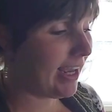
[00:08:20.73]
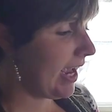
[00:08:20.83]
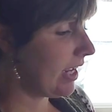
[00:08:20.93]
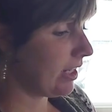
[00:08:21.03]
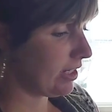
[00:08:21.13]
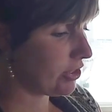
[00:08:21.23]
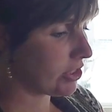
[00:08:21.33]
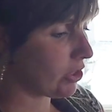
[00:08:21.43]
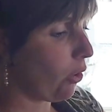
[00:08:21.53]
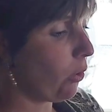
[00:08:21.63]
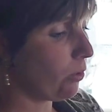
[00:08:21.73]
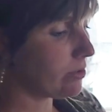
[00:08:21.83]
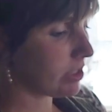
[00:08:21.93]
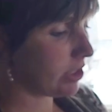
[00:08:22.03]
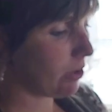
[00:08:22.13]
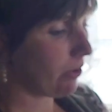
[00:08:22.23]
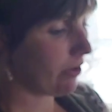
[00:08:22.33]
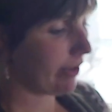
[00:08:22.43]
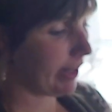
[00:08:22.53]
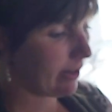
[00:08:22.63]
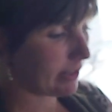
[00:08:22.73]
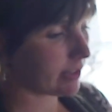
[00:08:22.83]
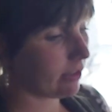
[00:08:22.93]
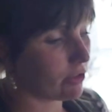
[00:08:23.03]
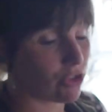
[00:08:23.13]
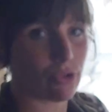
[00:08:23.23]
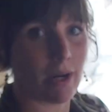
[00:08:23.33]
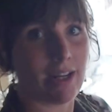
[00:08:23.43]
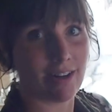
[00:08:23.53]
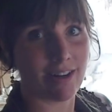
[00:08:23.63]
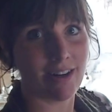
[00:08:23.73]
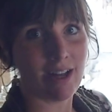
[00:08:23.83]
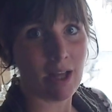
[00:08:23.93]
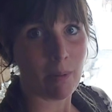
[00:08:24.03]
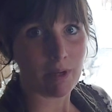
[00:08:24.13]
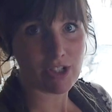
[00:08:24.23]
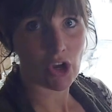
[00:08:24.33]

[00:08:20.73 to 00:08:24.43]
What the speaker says: and it just holds the yogurt in there, and it's a little strainer, but it's